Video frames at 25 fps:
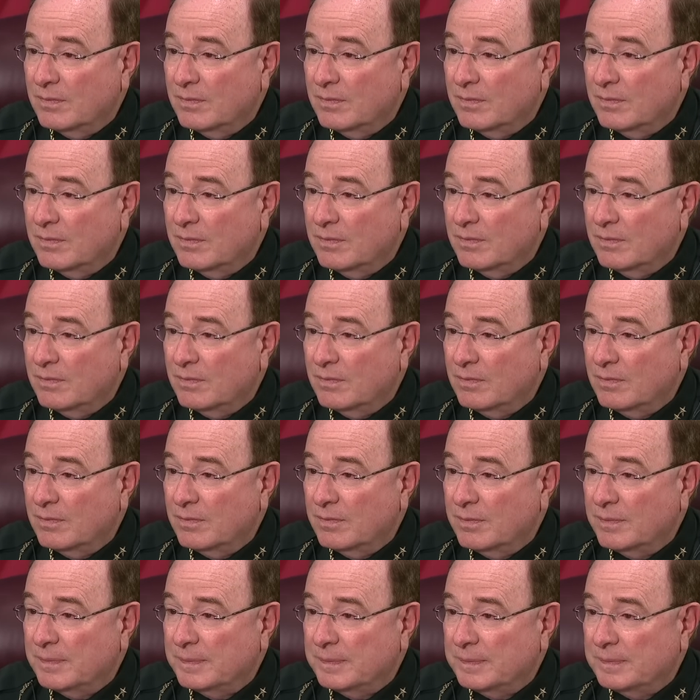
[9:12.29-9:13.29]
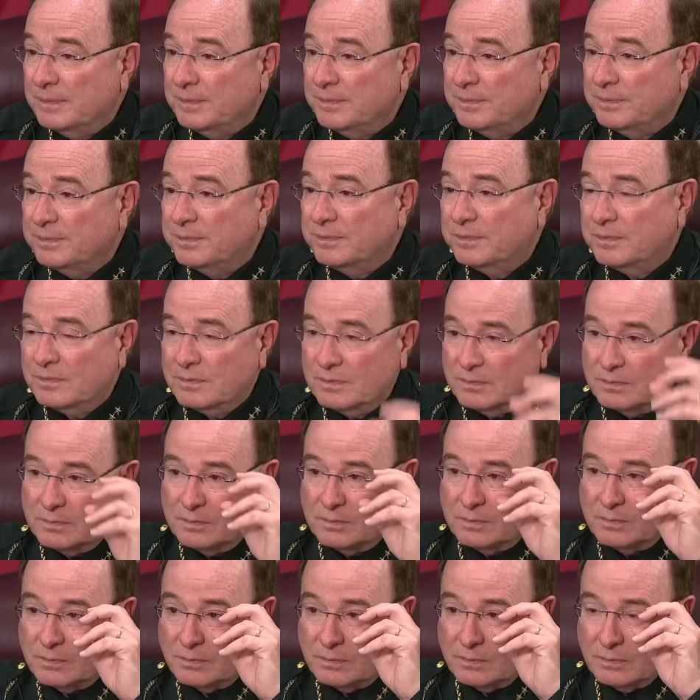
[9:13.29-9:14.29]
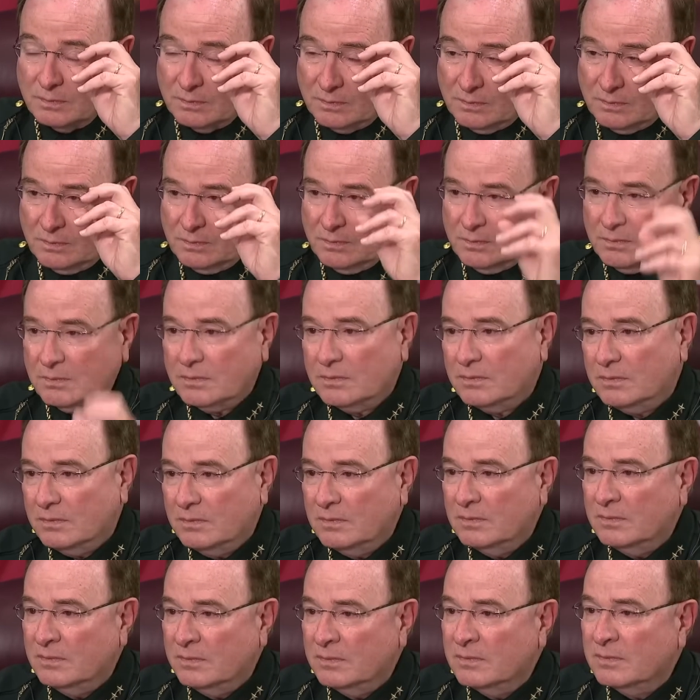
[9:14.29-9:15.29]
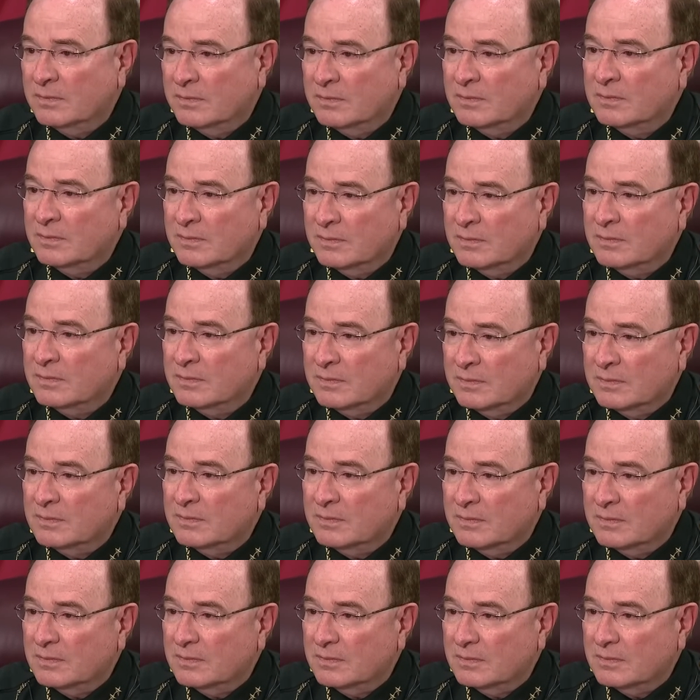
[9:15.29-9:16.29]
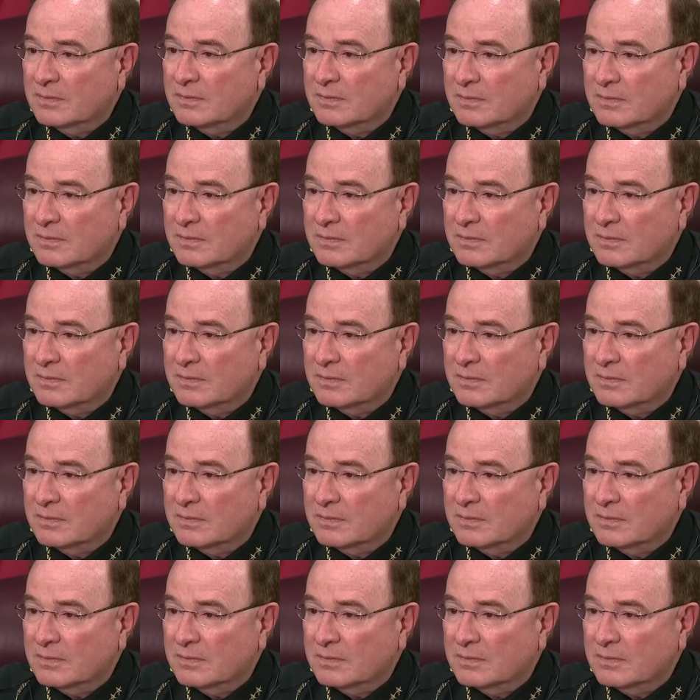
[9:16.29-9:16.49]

you know, uh, just kind of maybe giving the mother a pass, if you will.